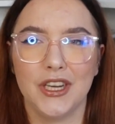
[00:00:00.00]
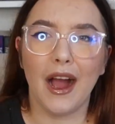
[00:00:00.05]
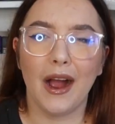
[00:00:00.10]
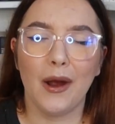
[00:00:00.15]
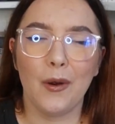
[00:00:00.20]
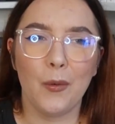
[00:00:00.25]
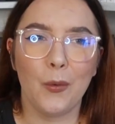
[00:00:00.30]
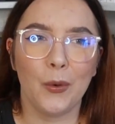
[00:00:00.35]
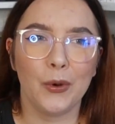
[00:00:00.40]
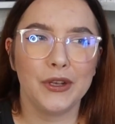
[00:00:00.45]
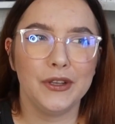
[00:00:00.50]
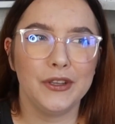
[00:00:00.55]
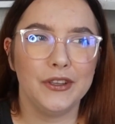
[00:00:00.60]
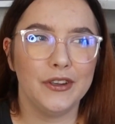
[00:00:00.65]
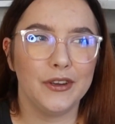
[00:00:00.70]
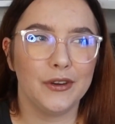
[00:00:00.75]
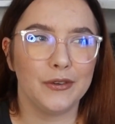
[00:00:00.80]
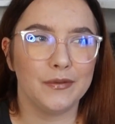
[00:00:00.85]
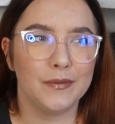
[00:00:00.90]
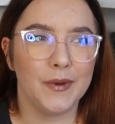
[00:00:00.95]
are
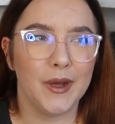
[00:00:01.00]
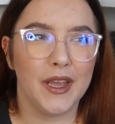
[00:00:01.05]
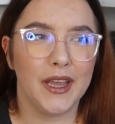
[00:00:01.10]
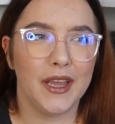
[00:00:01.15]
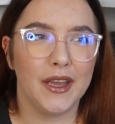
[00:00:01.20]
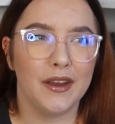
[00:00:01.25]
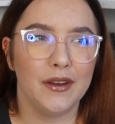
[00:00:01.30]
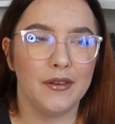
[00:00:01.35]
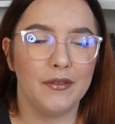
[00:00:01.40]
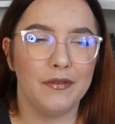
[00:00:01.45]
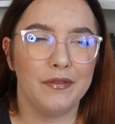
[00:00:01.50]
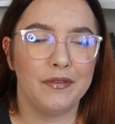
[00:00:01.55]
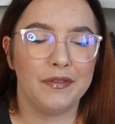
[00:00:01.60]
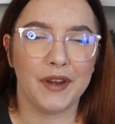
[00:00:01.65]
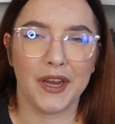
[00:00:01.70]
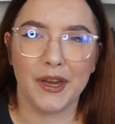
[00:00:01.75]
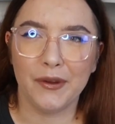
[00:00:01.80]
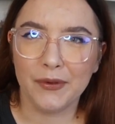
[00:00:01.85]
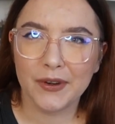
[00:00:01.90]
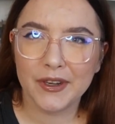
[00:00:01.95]
one of my
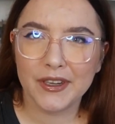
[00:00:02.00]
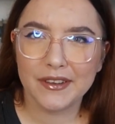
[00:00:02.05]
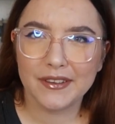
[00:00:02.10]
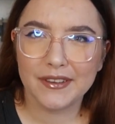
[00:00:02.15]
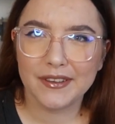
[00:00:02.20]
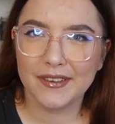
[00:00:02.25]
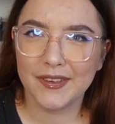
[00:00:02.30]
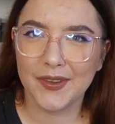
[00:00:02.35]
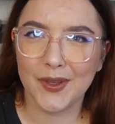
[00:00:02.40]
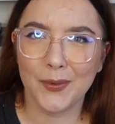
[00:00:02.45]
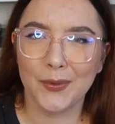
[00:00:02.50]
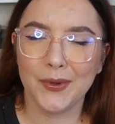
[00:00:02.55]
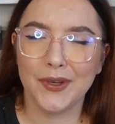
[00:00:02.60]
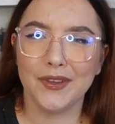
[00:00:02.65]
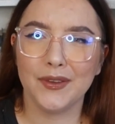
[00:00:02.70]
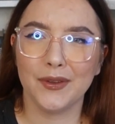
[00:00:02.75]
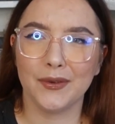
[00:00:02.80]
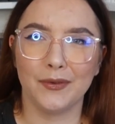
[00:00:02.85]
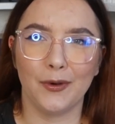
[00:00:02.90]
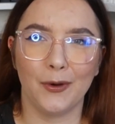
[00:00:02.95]
favorite
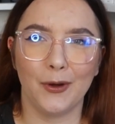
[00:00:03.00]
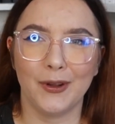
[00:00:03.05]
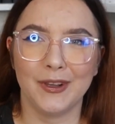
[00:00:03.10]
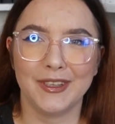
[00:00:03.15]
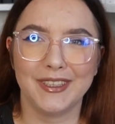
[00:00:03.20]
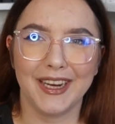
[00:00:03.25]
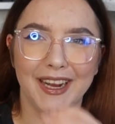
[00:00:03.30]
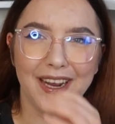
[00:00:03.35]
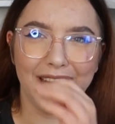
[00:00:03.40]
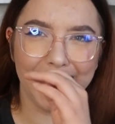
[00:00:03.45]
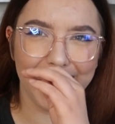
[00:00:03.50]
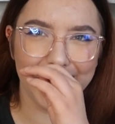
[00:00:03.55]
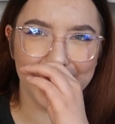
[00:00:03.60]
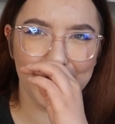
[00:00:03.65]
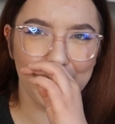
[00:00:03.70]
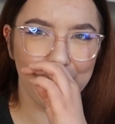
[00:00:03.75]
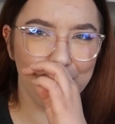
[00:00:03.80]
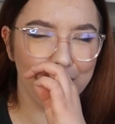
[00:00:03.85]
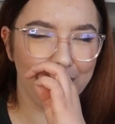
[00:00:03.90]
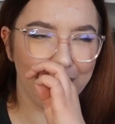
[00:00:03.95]
series of all
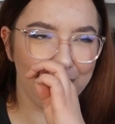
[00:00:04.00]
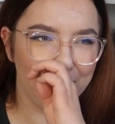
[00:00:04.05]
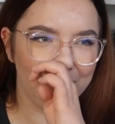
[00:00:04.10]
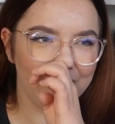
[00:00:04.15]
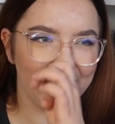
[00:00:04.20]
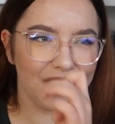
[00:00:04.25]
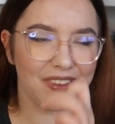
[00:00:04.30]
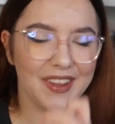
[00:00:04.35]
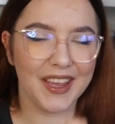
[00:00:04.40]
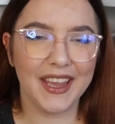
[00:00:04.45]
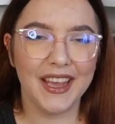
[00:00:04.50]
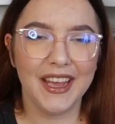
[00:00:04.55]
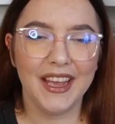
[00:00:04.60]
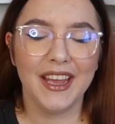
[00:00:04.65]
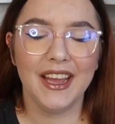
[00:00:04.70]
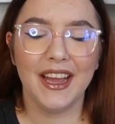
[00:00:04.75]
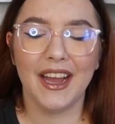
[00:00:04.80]
time, I would say.